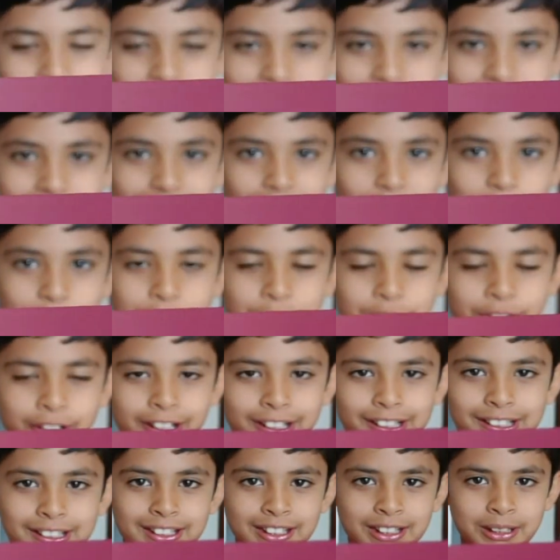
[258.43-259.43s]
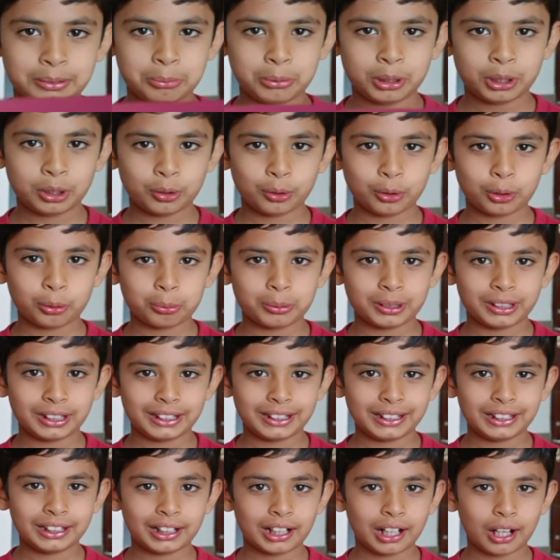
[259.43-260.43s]
you can see me
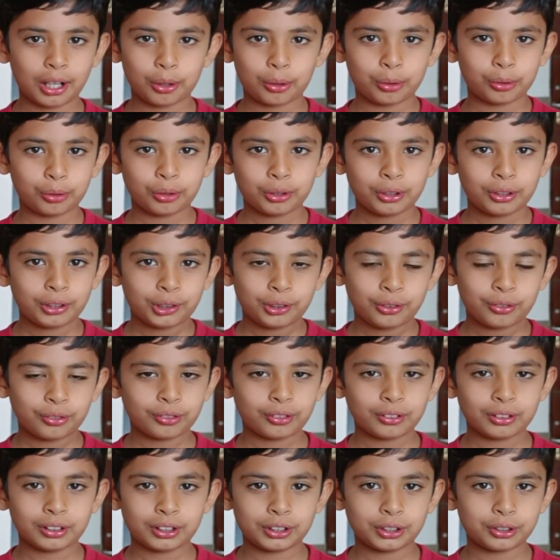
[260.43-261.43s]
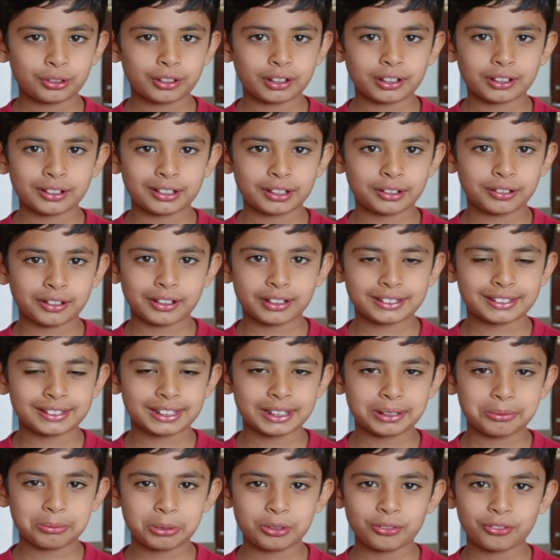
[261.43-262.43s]
normally. How you can
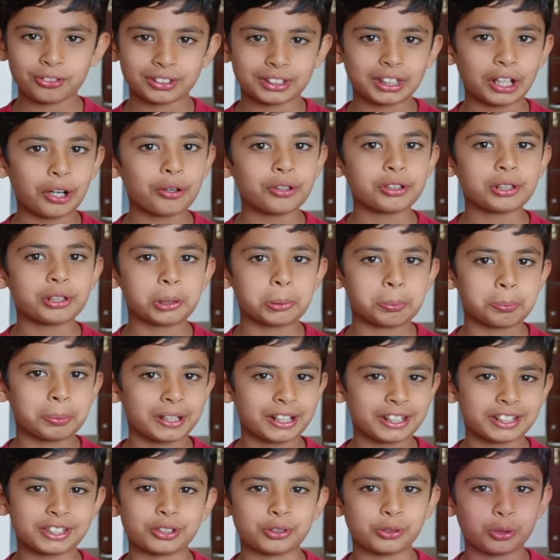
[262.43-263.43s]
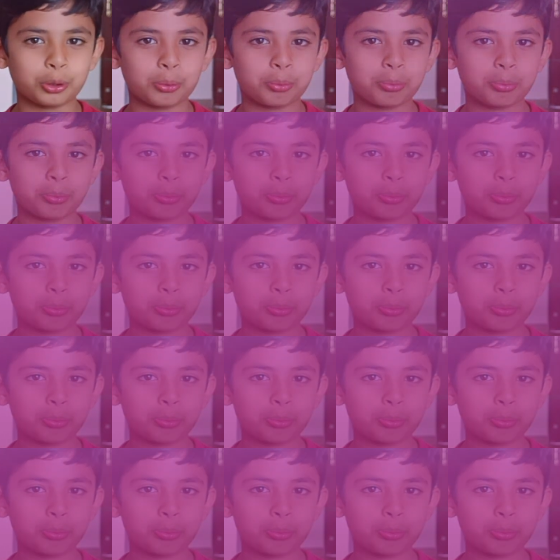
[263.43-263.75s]
see me without a periscope.